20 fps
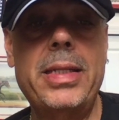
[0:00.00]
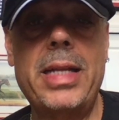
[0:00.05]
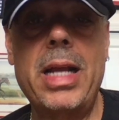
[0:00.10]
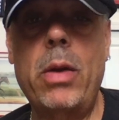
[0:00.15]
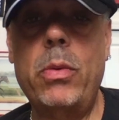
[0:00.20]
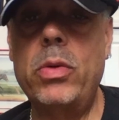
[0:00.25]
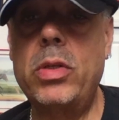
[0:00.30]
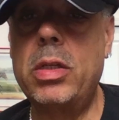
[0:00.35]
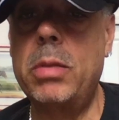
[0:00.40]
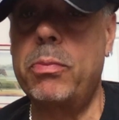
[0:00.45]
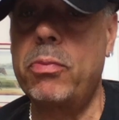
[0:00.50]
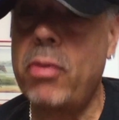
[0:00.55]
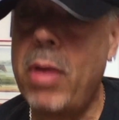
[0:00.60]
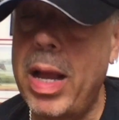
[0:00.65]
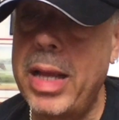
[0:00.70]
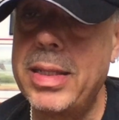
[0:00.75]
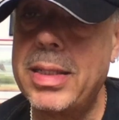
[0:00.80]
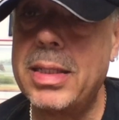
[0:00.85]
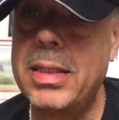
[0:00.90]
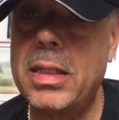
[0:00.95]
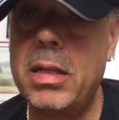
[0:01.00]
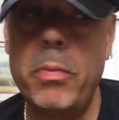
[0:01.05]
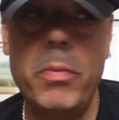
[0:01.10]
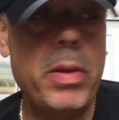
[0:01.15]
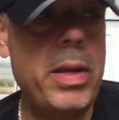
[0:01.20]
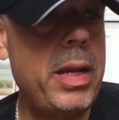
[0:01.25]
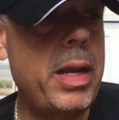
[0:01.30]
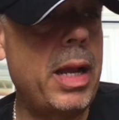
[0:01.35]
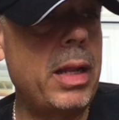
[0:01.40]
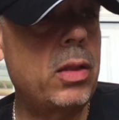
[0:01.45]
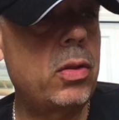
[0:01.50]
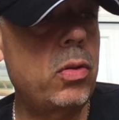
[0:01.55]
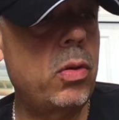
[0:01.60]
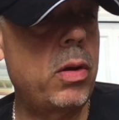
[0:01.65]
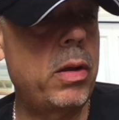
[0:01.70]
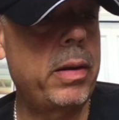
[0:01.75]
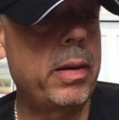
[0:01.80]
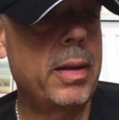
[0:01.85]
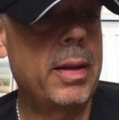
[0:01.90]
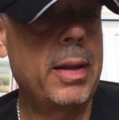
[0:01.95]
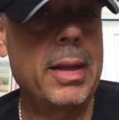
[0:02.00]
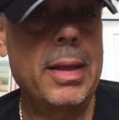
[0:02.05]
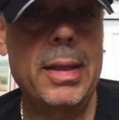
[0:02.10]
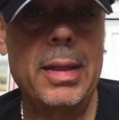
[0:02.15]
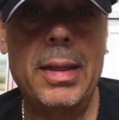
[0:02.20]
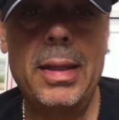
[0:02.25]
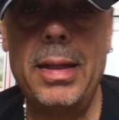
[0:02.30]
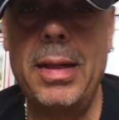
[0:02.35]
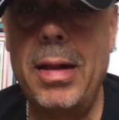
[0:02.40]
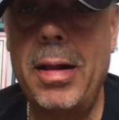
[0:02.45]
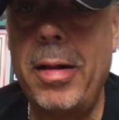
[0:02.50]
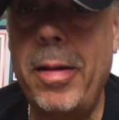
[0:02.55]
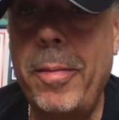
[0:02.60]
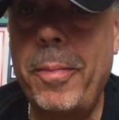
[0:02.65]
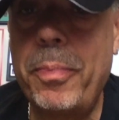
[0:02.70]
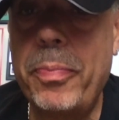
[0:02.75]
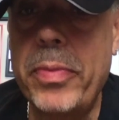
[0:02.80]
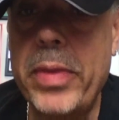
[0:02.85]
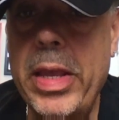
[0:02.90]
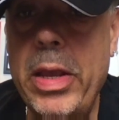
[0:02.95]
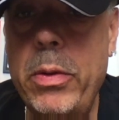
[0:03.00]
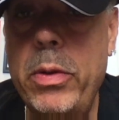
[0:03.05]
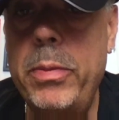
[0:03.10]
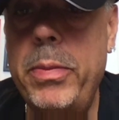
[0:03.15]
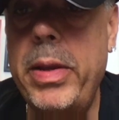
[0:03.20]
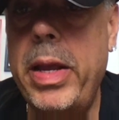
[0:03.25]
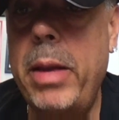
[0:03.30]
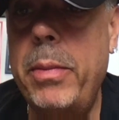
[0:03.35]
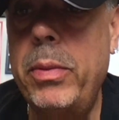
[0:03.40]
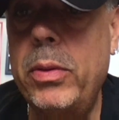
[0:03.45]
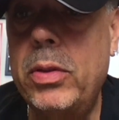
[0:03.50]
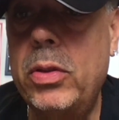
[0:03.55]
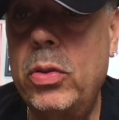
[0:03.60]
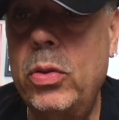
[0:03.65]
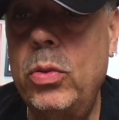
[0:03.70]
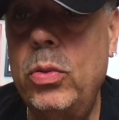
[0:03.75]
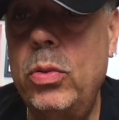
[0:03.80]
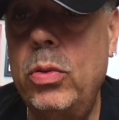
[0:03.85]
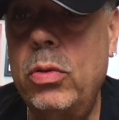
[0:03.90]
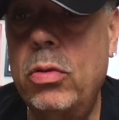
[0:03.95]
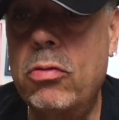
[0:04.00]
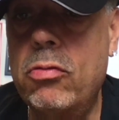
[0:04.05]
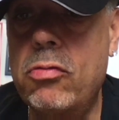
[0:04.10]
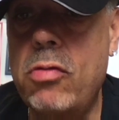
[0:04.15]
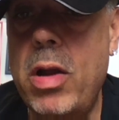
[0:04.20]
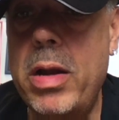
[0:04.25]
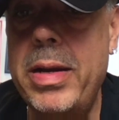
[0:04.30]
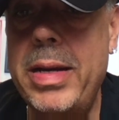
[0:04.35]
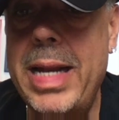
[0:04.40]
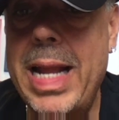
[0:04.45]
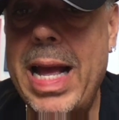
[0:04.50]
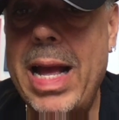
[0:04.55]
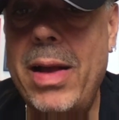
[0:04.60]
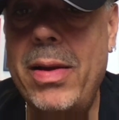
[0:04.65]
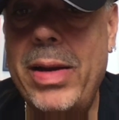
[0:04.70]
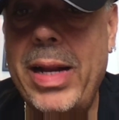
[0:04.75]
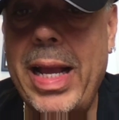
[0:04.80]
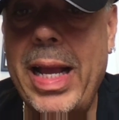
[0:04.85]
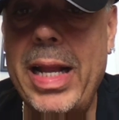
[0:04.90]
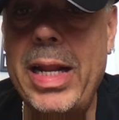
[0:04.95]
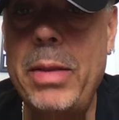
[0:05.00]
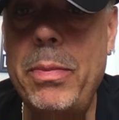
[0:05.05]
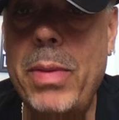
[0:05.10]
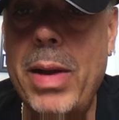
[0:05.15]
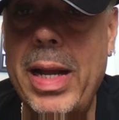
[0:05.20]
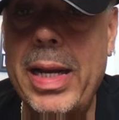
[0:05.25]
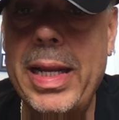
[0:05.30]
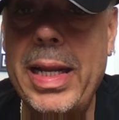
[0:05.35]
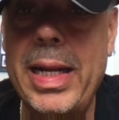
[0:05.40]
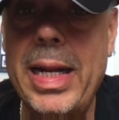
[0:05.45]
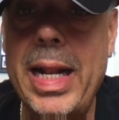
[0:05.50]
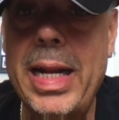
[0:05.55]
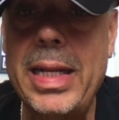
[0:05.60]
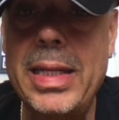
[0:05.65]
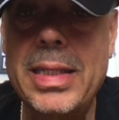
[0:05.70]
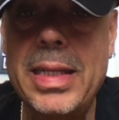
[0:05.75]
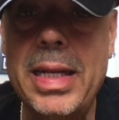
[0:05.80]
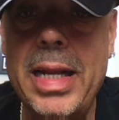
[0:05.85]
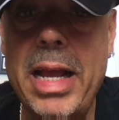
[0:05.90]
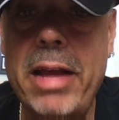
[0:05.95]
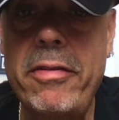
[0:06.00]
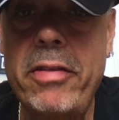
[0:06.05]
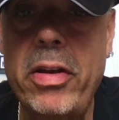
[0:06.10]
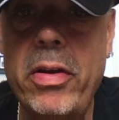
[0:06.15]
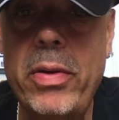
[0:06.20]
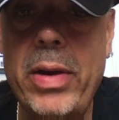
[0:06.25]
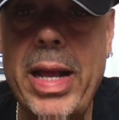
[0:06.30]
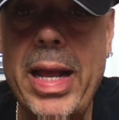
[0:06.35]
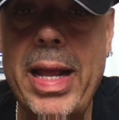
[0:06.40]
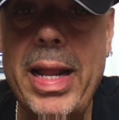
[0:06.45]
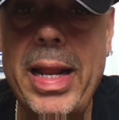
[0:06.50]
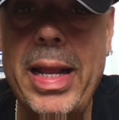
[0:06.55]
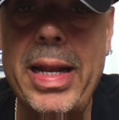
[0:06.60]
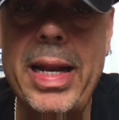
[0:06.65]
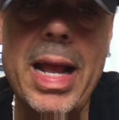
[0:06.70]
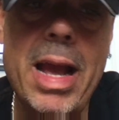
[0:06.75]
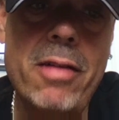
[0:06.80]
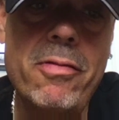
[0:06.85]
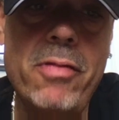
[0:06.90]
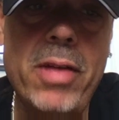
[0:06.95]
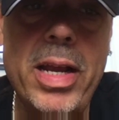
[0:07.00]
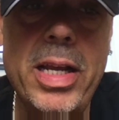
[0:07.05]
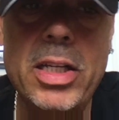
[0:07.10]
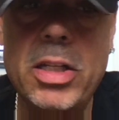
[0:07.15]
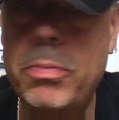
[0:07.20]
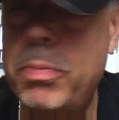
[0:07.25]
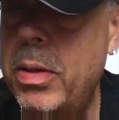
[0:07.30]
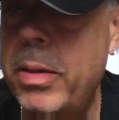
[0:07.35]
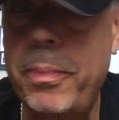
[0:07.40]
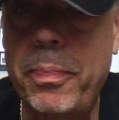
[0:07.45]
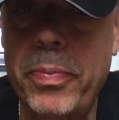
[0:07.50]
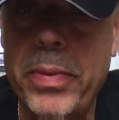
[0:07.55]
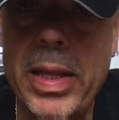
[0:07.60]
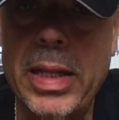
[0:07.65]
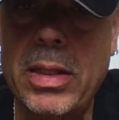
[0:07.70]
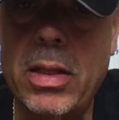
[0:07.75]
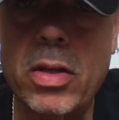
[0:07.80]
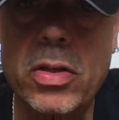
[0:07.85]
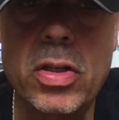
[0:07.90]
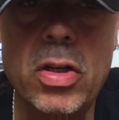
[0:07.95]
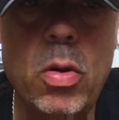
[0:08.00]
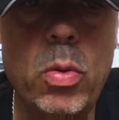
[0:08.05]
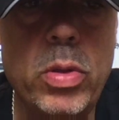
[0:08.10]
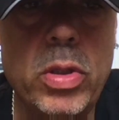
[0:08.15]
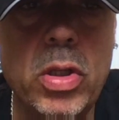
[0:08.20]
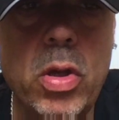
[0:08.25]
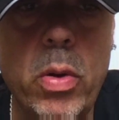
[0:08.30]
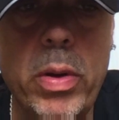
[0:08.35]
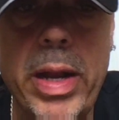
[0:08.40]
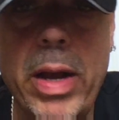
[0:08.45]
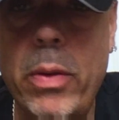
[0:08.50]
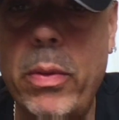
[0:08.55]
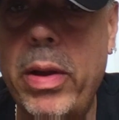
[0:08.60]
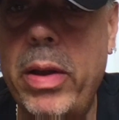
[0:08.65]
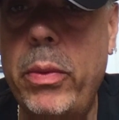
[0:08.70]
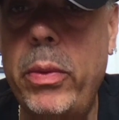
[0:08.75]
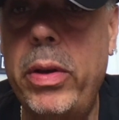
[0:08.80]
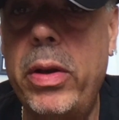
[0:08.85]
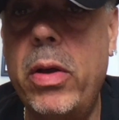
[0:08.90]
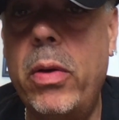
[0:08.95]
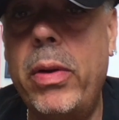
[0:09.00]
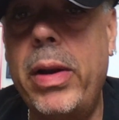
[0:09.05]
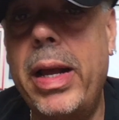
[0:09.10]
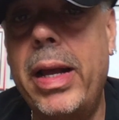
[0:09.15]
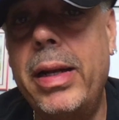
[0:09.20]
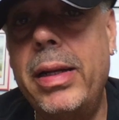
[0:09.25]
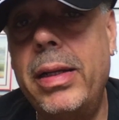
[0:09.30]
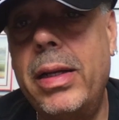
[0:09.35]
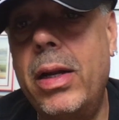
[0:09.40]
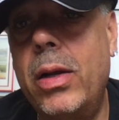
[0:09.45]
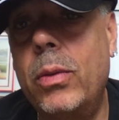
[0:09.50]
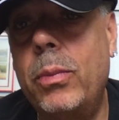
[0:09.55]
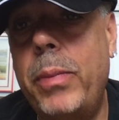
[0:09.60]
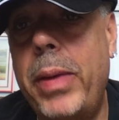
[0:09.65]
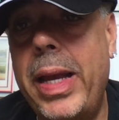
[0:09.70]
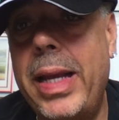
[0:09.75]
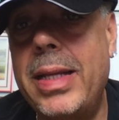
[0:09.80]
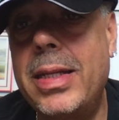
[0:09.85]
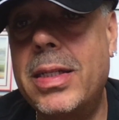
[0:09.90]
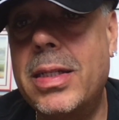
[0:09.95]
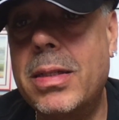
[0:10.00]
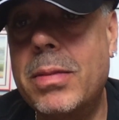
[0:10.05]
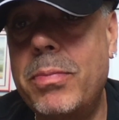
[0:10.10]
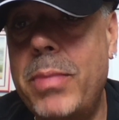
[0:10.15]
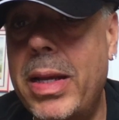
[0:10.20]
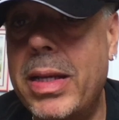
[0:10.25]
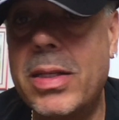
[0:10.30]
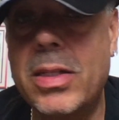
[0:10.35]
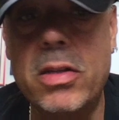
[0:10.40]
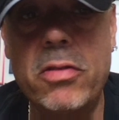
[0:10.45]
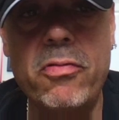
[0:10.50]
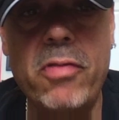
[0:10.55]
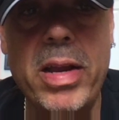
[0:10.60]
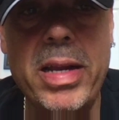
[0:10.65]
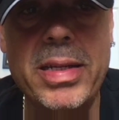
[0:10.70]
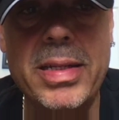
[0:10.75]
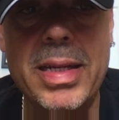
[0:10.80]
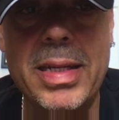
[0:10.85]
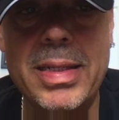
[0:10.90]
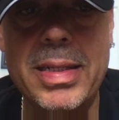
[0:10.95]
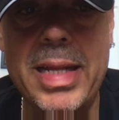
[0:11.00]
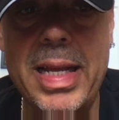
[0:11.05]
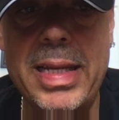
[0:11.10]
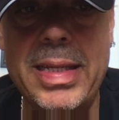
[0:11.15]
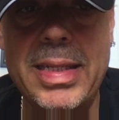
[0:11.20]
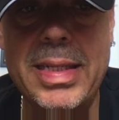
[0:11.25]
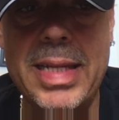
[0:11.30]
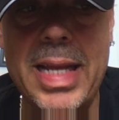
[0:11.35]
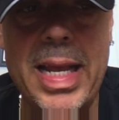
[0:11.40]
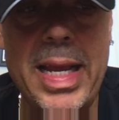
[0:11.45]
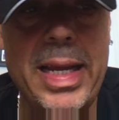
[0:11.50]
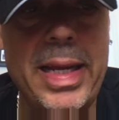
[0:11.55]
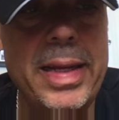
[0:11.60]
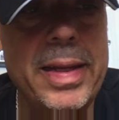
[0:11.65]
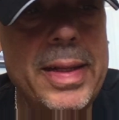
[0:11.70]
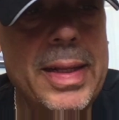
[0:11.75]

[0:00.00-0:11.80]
That was surprising to me. I thought he would be able to run down anybody in any scenario in that race, but it doesn't always go that way. We know that, you know, pace makes the race, as they say.